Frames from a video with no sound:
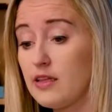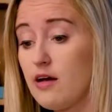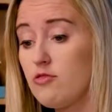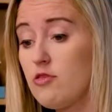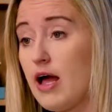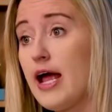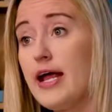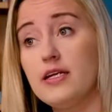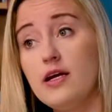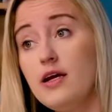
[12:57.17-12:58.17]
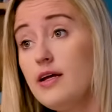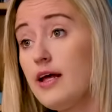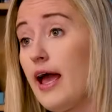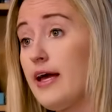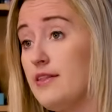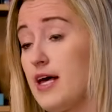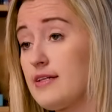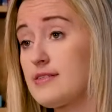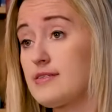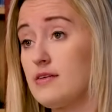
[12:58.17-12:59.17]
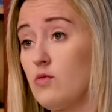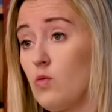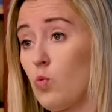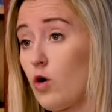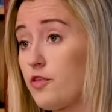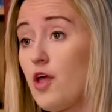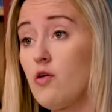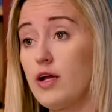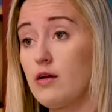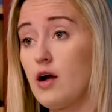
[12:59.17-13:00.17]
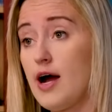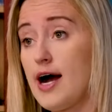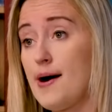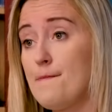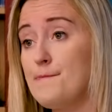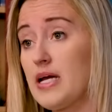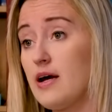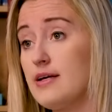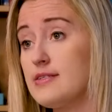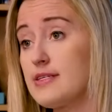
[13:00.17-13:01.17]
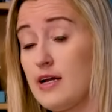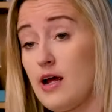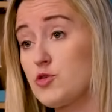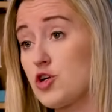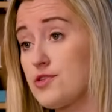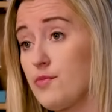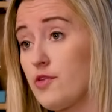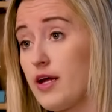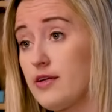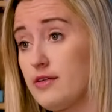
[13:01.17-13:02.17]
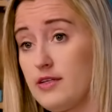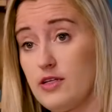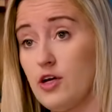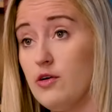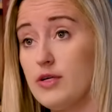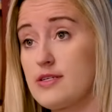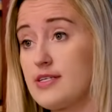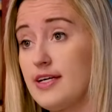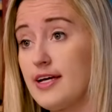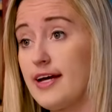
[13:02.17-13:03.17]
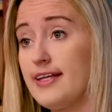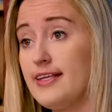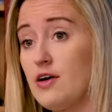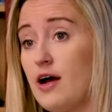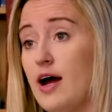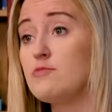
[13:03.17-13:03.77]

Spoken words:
level. And hey, that's worth noting because, and I'm sure some of that, is I'm